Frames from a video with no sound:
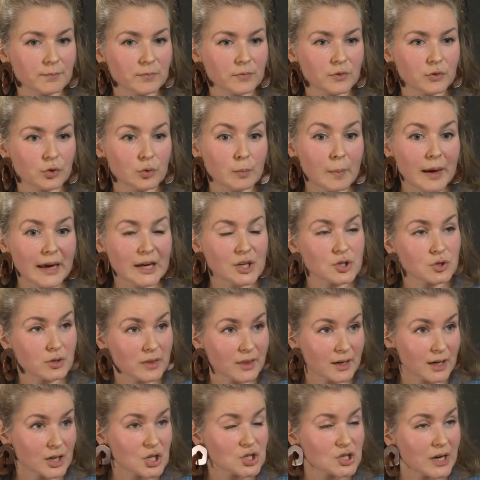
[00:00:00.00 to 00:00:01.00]
to make sure
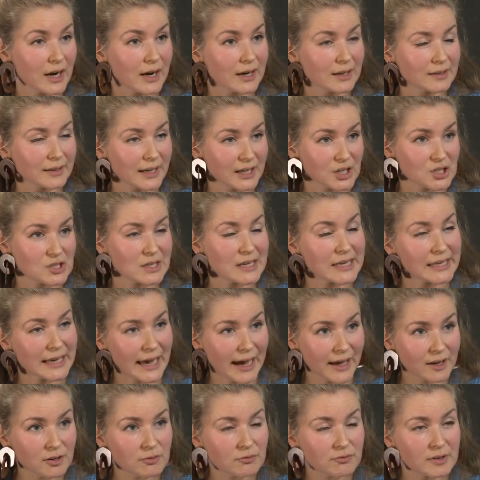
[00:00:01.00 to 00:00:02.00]
that a child actually
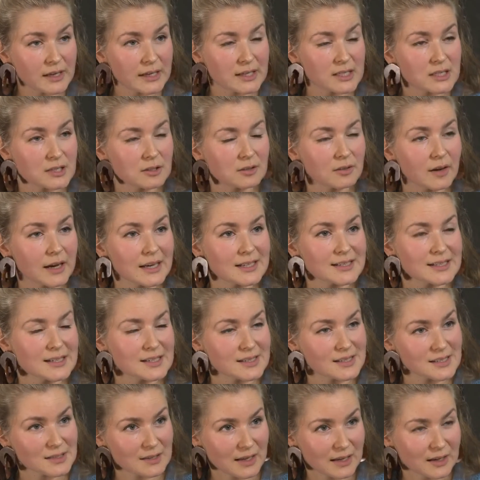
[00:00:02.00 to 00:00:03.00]
can
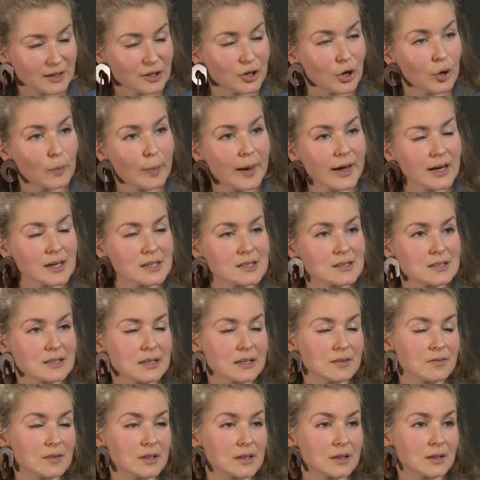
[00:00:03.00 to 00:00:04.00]
reintegrate and go back to
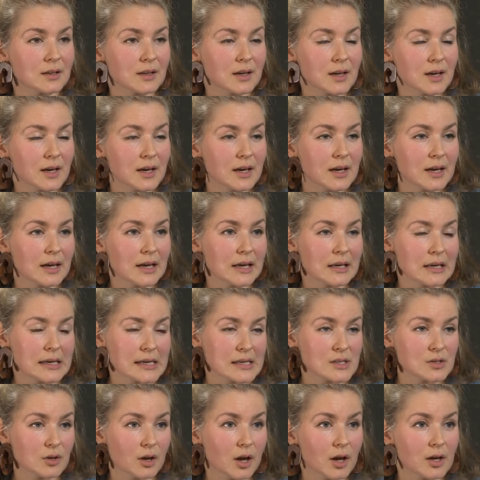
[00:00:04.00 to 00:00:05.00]
live in
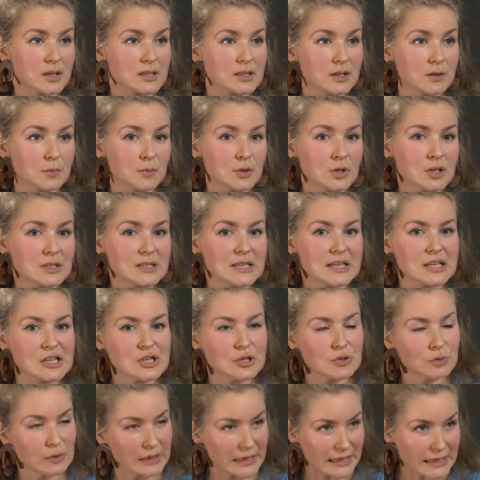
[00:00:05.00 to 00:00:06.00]
his or her community,
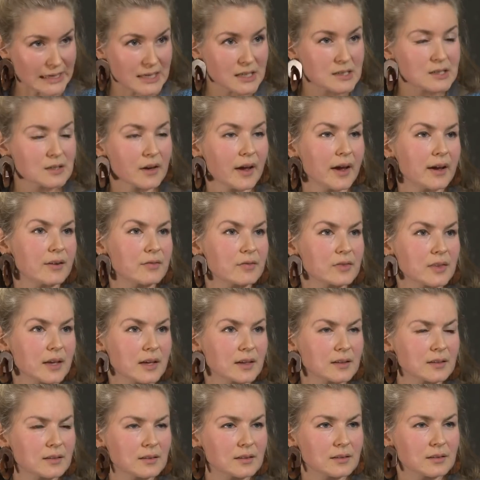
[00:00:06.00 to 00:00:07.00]
you need to have
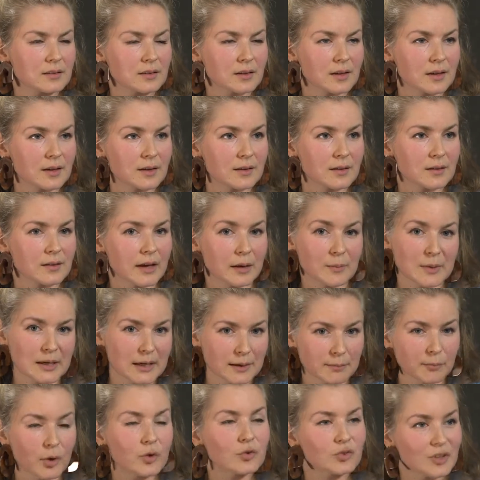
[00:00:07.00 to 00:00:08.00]
that.
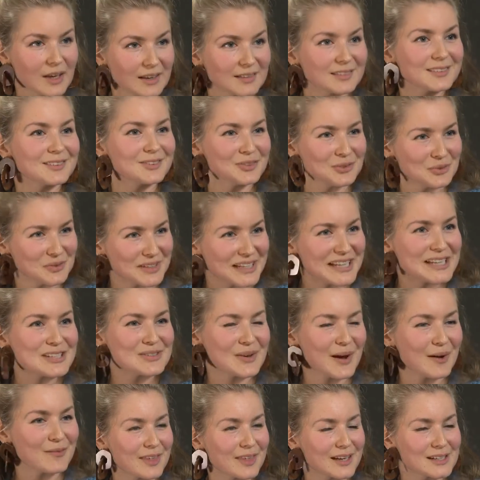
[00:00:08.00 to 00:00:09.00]
In most cases, you need to
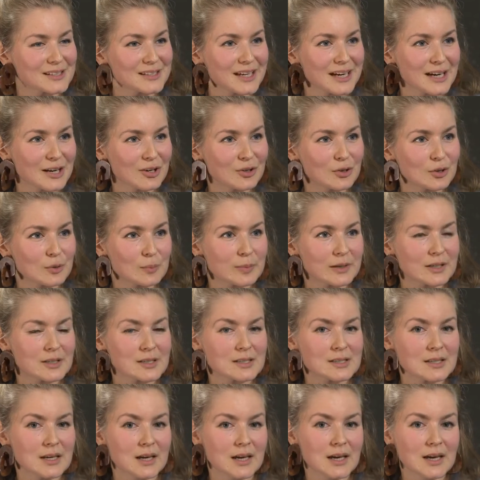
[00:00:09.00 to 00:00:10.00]
that dialogue
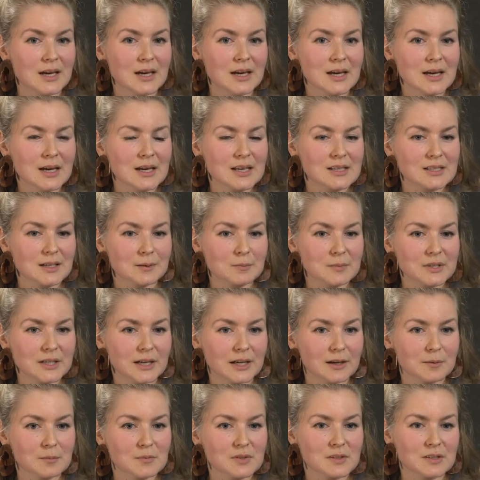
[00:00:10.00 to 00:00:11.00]
because
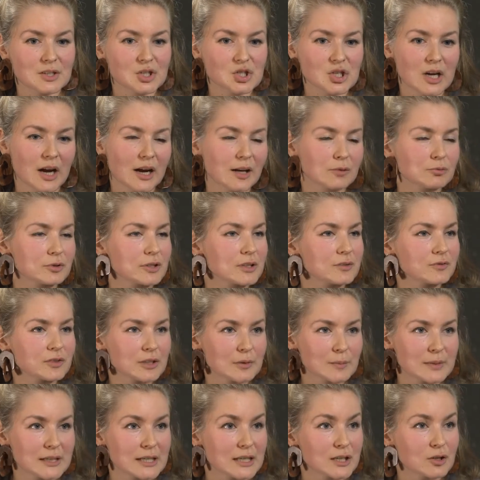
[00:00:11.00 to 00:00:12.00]
sometimes the child would have
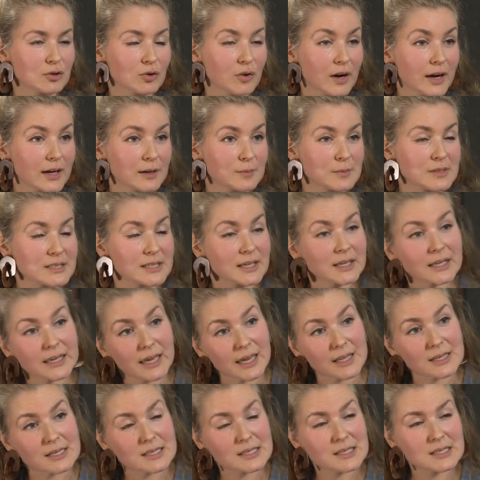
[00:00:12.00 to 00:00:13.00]
committed crimes
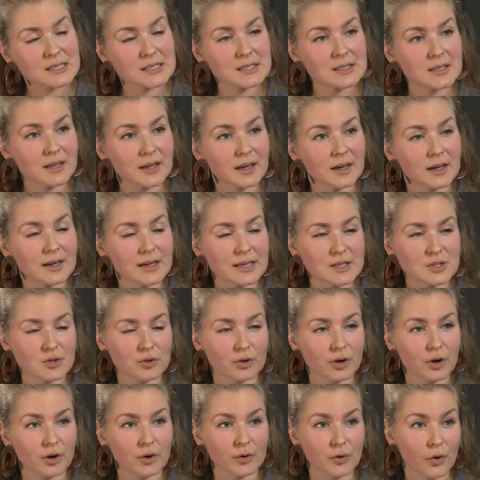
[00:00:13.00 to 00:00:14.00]
against his or
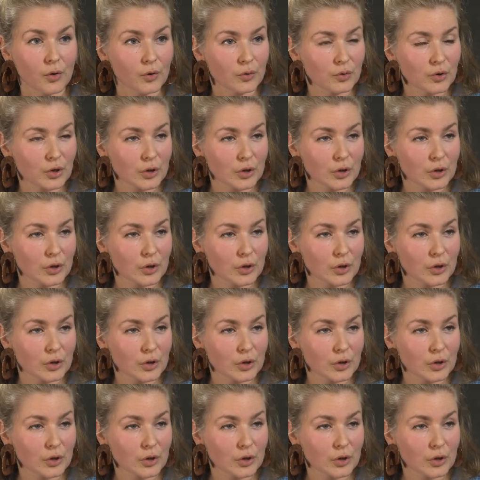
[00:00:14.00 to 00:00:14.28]
her own